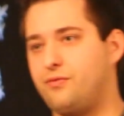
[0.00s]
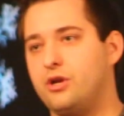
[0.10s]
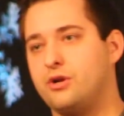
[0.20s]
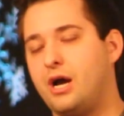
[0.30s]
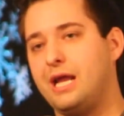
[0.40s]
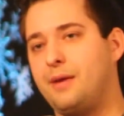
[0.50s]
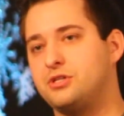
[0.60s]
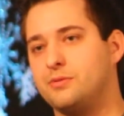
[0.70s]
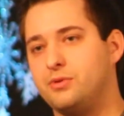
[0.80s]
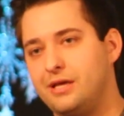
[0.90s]
if we are not
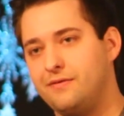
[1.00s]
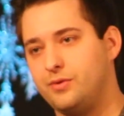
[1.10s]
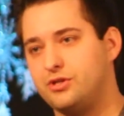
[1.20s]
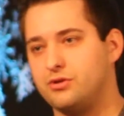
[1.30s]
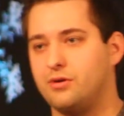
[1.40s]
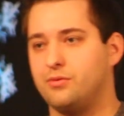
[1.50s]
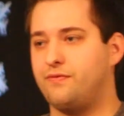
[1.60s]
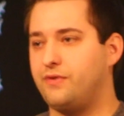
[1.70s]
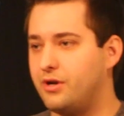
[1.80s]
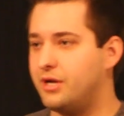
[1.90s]
able to believe, we struggle
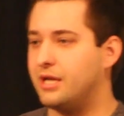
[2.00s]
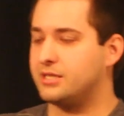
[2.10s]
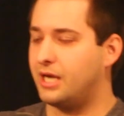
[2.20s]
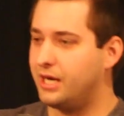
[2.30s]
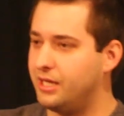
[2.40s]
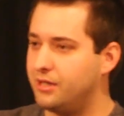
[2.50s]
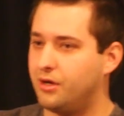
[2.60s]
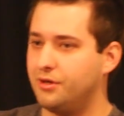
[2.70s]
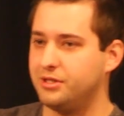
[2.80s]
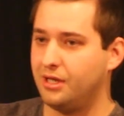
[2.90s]
with fear and anxiety and
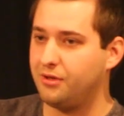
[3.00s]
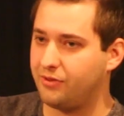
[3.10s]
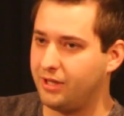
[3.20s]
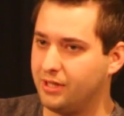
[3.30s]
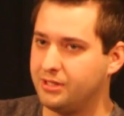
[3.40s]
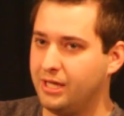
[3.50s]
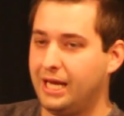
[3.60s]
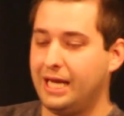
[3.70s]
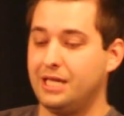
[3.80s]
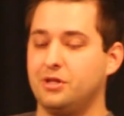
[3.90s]
all these other things.
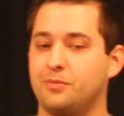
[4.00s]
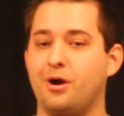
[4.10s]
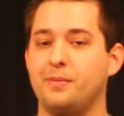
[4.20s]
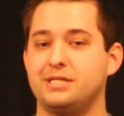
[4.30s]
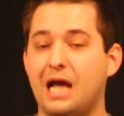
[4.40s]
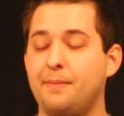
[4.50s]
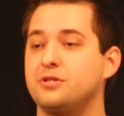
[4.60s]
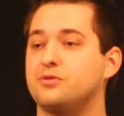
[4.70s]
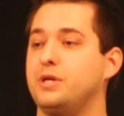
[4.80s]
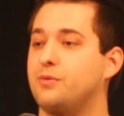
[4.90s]
And then when the promise
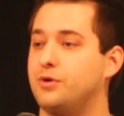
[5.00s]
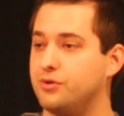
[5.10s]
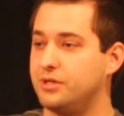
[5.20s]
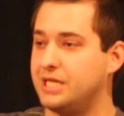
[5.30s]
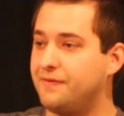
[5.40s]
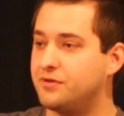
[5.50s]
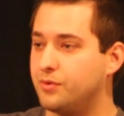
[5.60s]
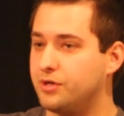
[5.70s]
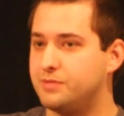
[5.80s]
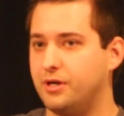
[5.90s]
happens, we can rejoice
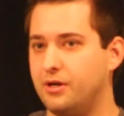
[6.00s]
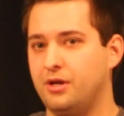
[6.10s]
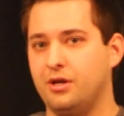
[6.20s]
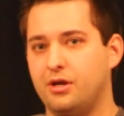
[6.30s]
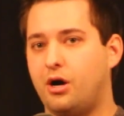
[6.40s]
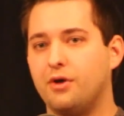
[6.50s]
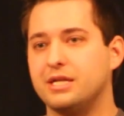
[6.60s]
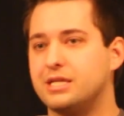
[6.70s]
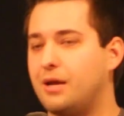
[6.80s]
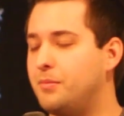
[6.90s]
afterwards. But all
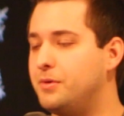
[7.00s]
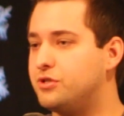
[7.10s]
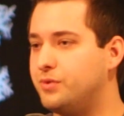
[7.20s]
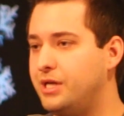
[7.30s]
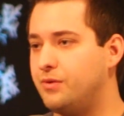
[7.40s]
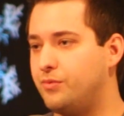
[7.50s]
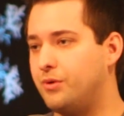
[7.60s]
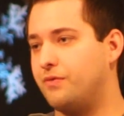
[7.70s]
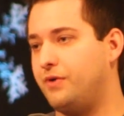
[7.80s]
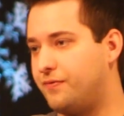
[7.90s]
that time in between,
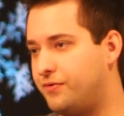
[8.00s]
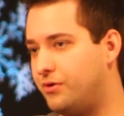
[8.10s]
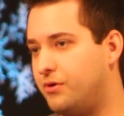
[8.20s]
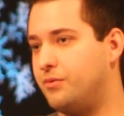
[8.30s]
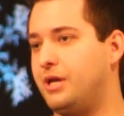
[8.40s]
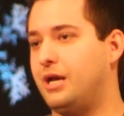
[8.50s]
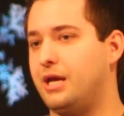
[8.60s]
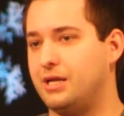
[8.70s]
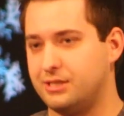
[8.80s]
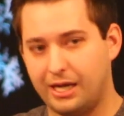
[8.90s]
we were fearful, we
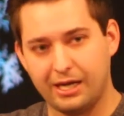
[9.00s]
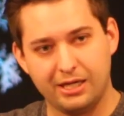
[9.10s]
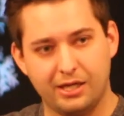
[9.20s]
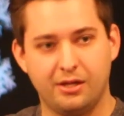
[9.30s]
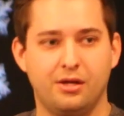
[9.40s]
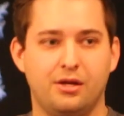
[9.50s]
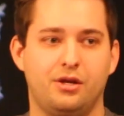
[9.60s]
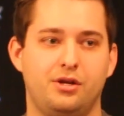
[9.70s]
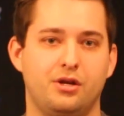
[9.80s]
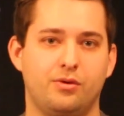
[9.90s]
had anxiety,
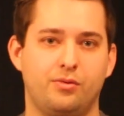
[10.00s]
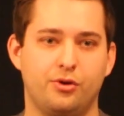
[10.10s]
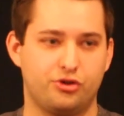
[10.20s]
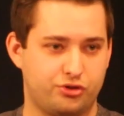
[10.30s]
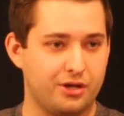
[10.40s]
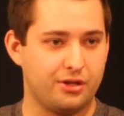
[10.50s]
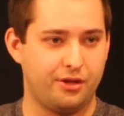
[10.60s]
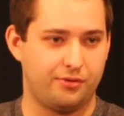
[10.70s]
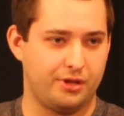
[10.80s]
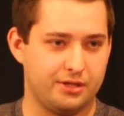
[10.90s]
we were
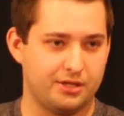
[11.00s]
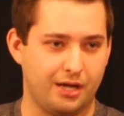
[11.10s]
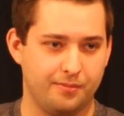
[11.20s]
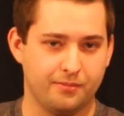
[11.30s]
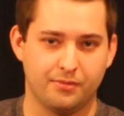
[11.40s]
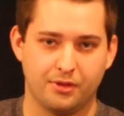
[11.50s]
struggling through that time.